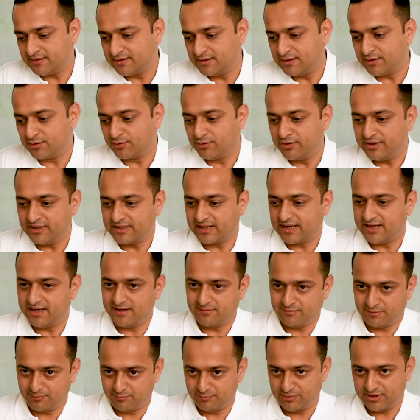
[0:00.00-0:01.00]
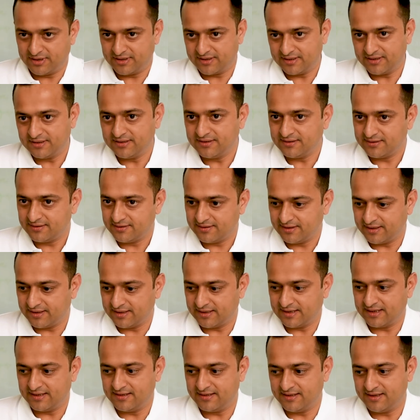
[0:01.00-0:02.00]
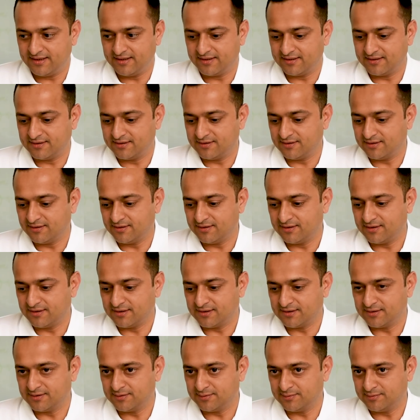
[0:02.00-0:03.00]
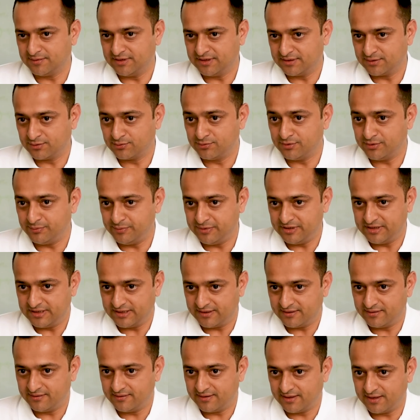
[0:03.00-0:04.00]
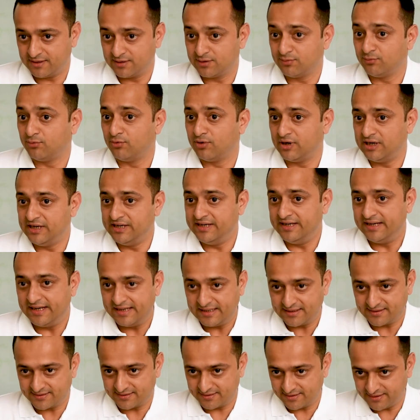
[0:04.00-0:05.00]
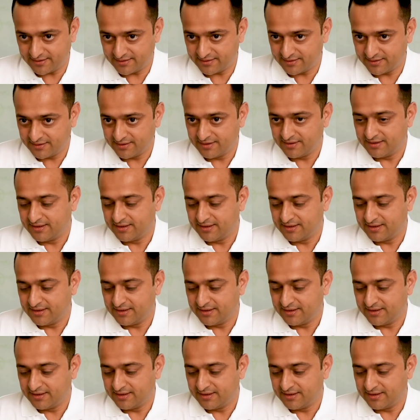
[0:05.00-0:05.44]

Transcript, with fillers: okay, Rohit, I have a plan, and I think uh, this could be done, and the world needs it.